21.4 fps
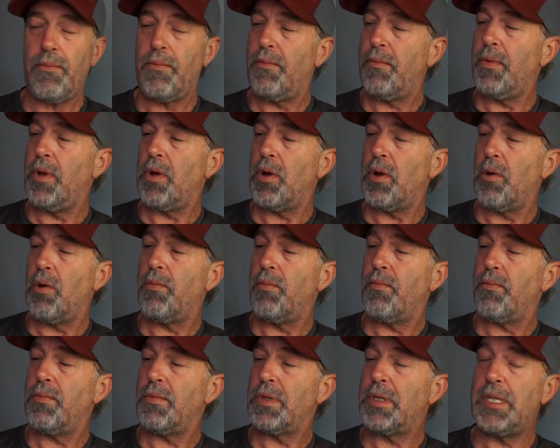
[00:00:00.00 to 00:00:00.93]
you know,
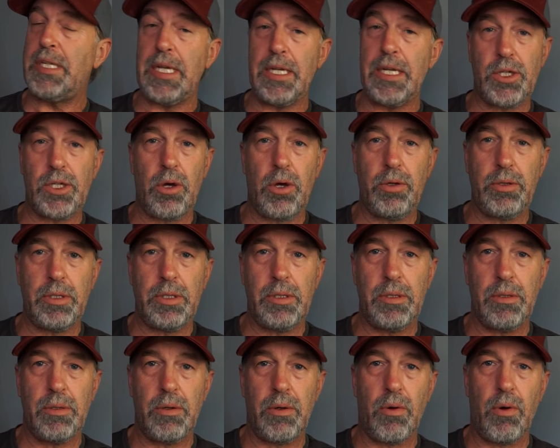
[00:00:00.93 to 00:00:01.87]
sea
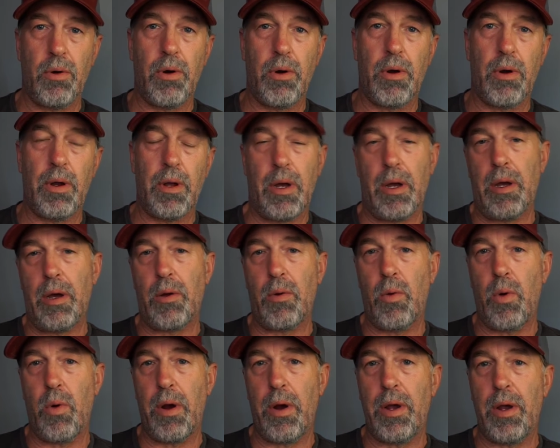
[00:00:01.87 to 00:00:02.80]
salt or
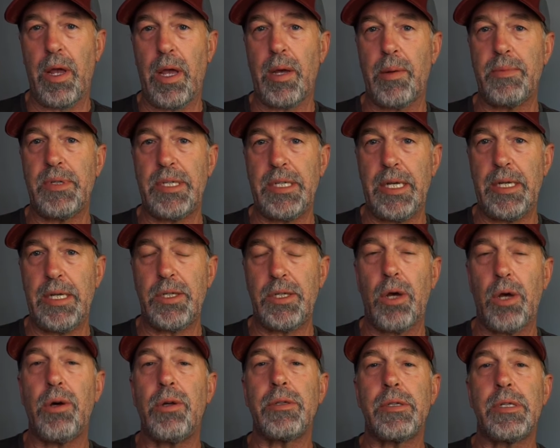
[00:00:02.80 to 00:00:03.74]
aquarium sea
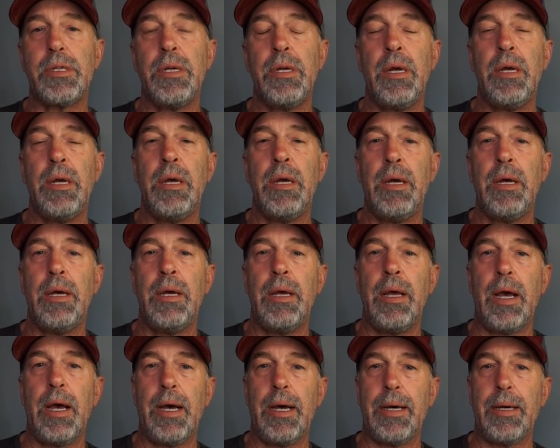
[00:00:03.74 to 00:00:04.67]
salt.
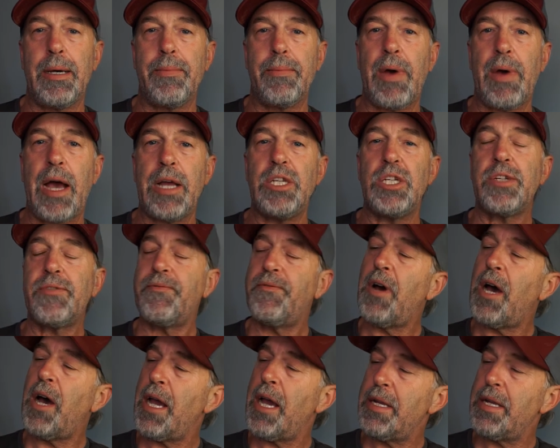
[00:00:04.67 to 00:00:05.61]
I just
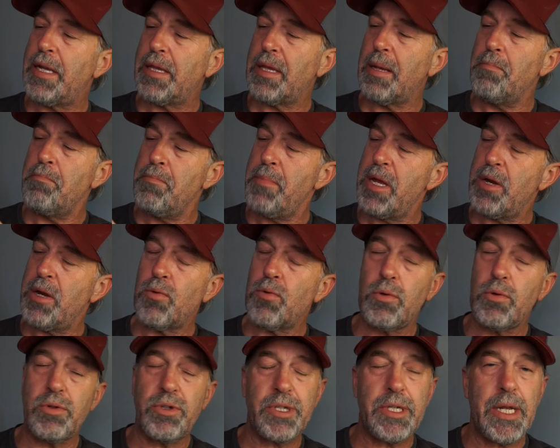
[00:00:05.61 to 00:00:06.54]
find that the
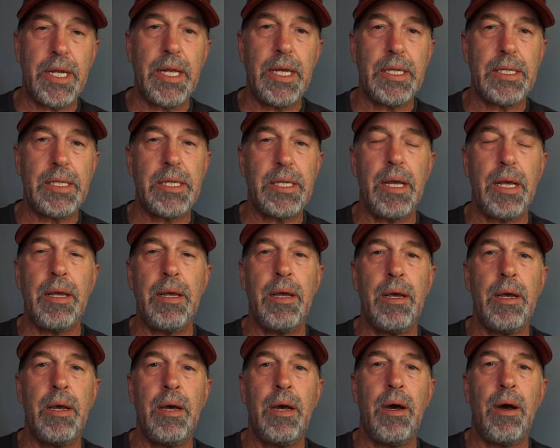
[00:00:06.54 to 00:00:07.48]
minerals in it
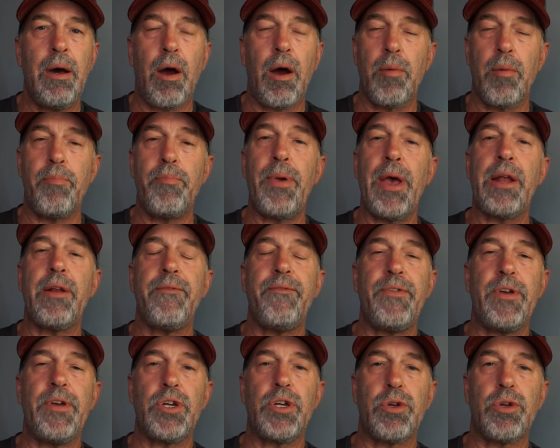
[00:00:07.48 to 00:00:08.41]
are
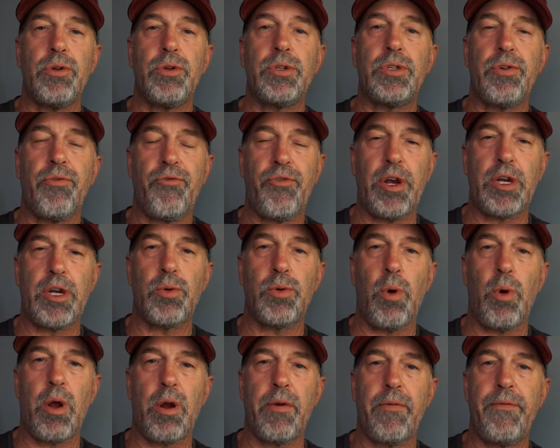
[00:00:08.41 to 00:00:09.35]
beneficial to
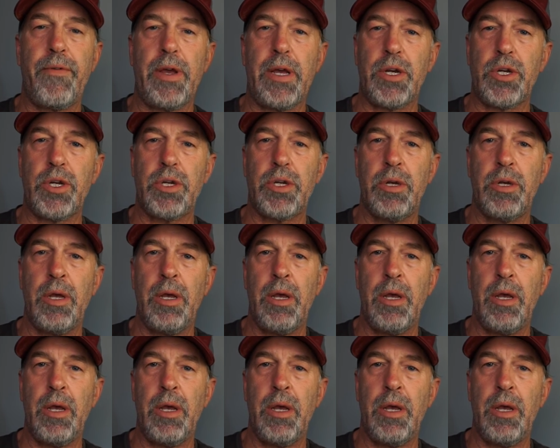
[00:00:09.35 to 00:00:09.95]
freshwater fish.